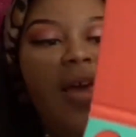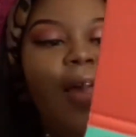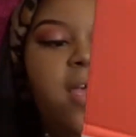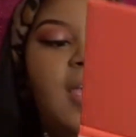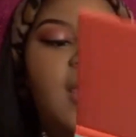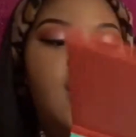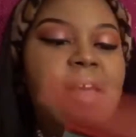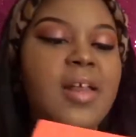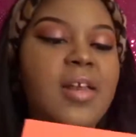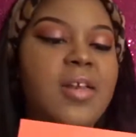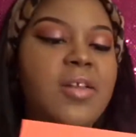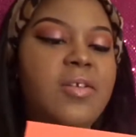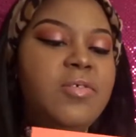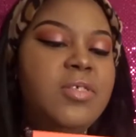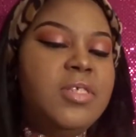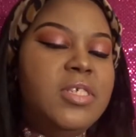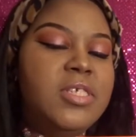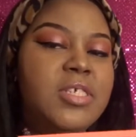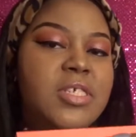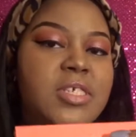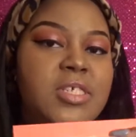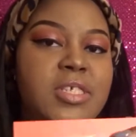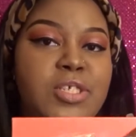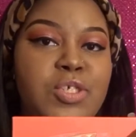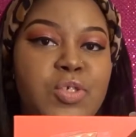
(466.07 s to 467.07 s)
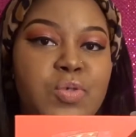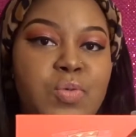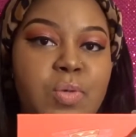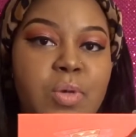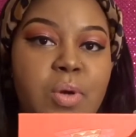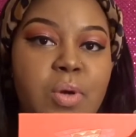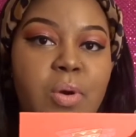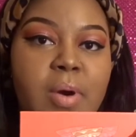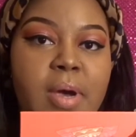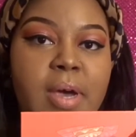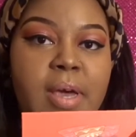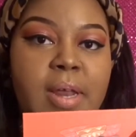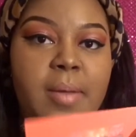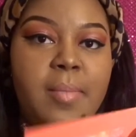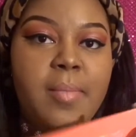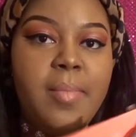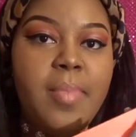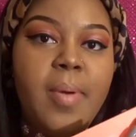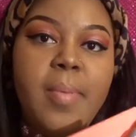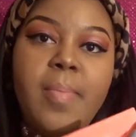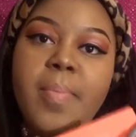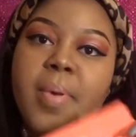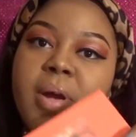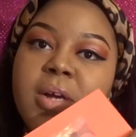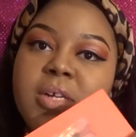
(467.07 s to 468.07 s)
And I do suggest that you go out and
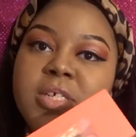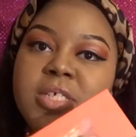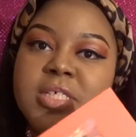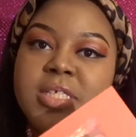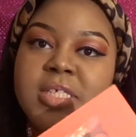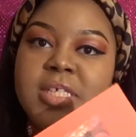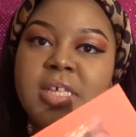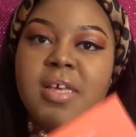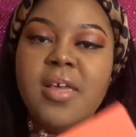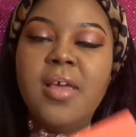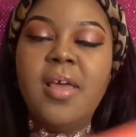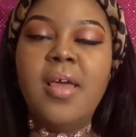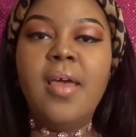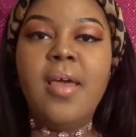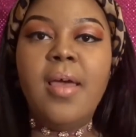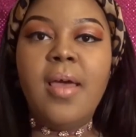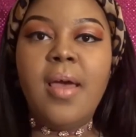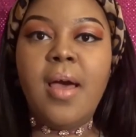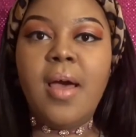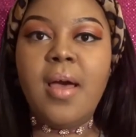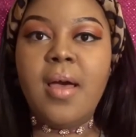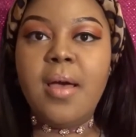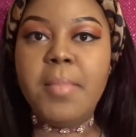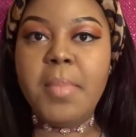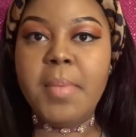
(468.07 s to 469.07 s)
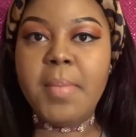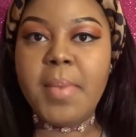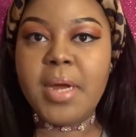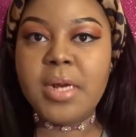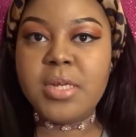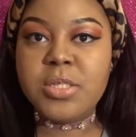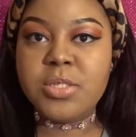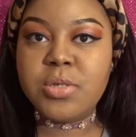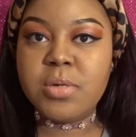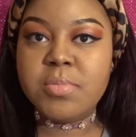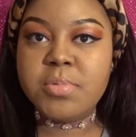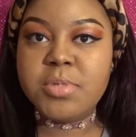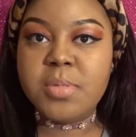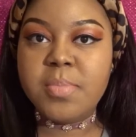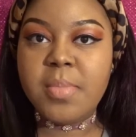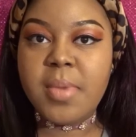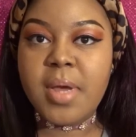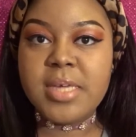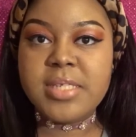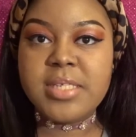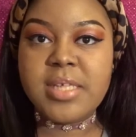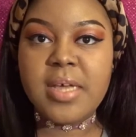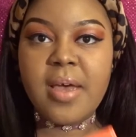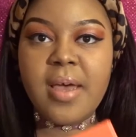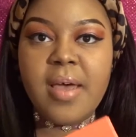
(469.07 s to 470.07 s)
purchase it. Um, in my description
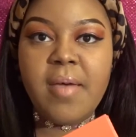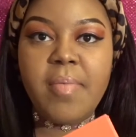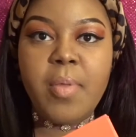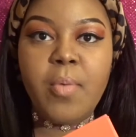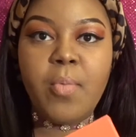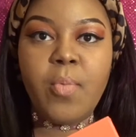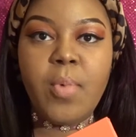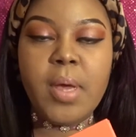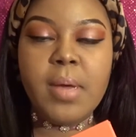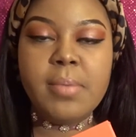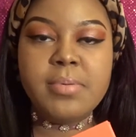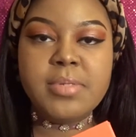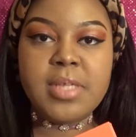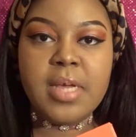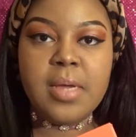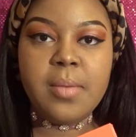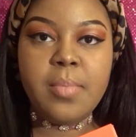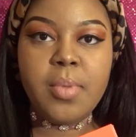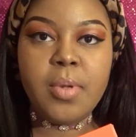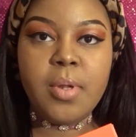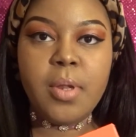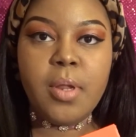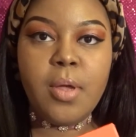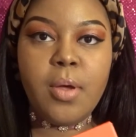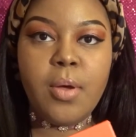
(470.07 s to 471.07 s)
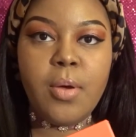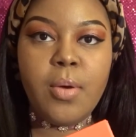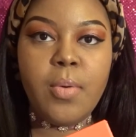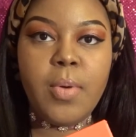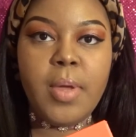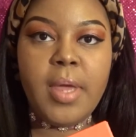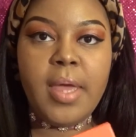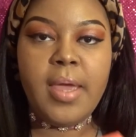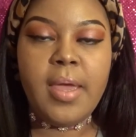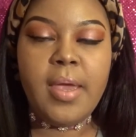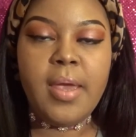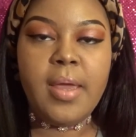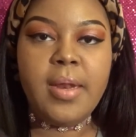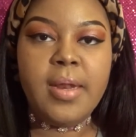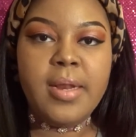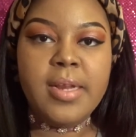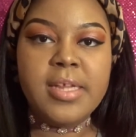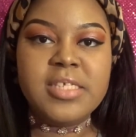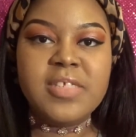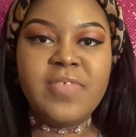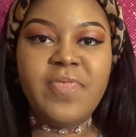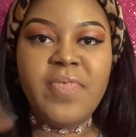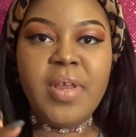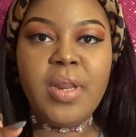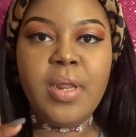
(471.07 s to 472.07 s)
box, I have the website below. And in
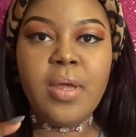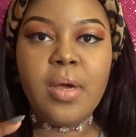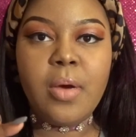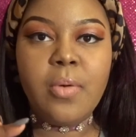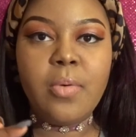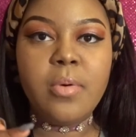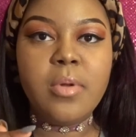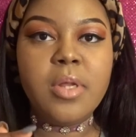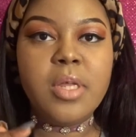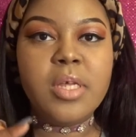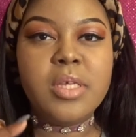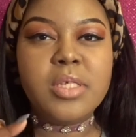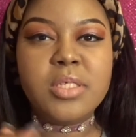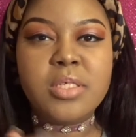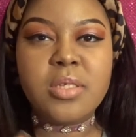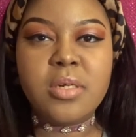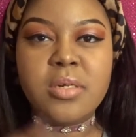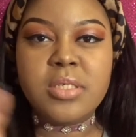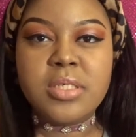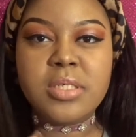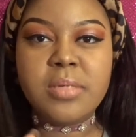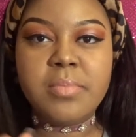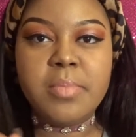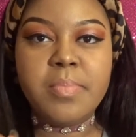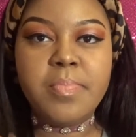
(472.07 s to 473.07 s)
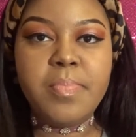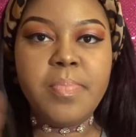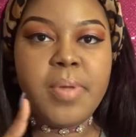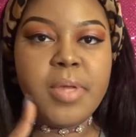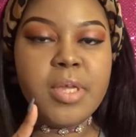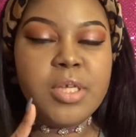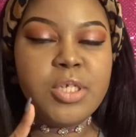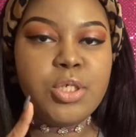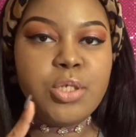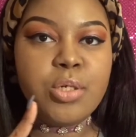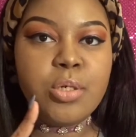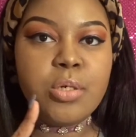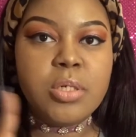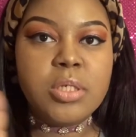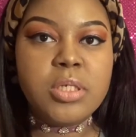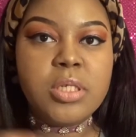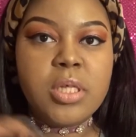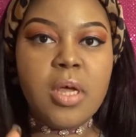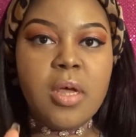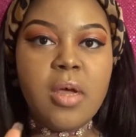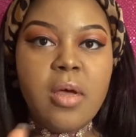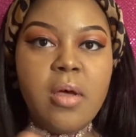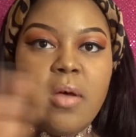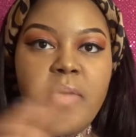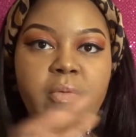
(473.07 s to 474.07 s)
this video, I will insert some pictures
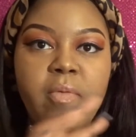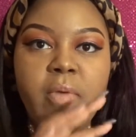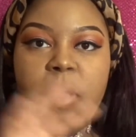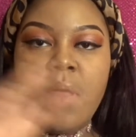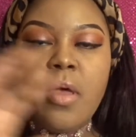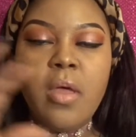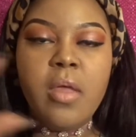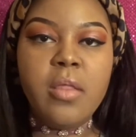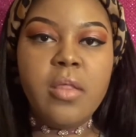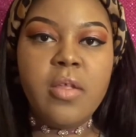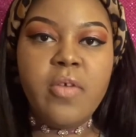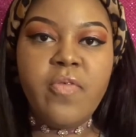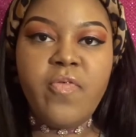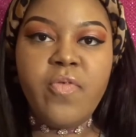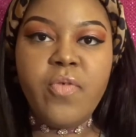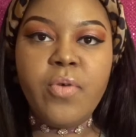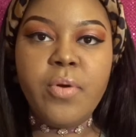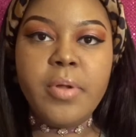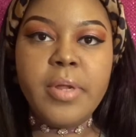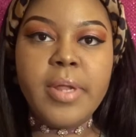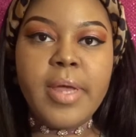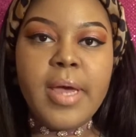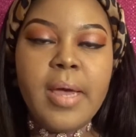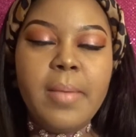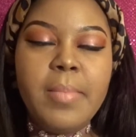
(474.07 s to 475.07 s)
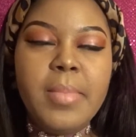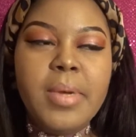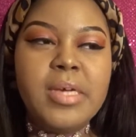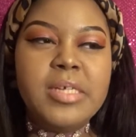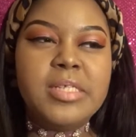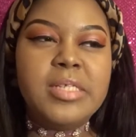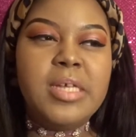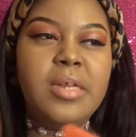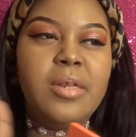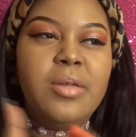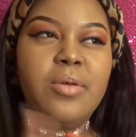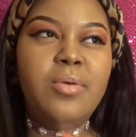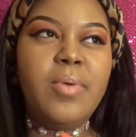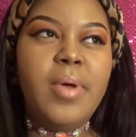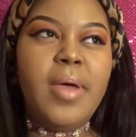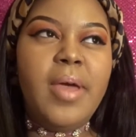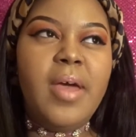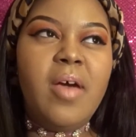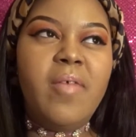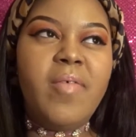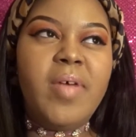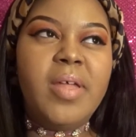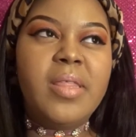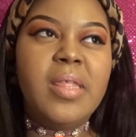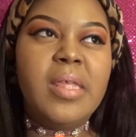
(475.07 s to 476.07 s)
of the full line, because they do
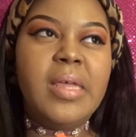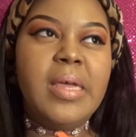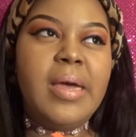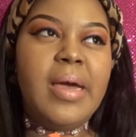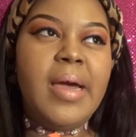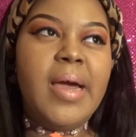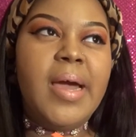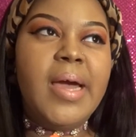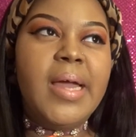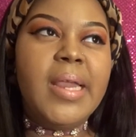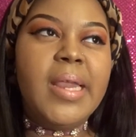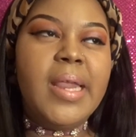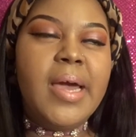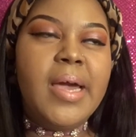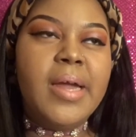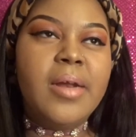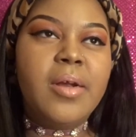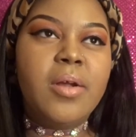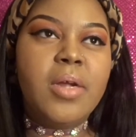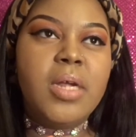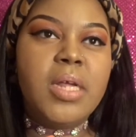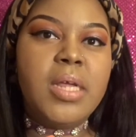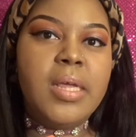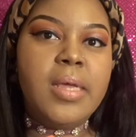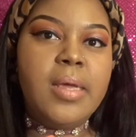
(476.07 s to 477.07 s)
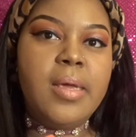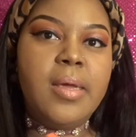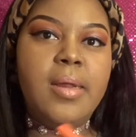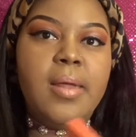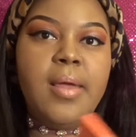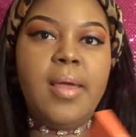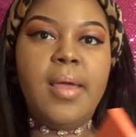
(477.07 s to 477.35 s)
have, I think, an eyeliner kit.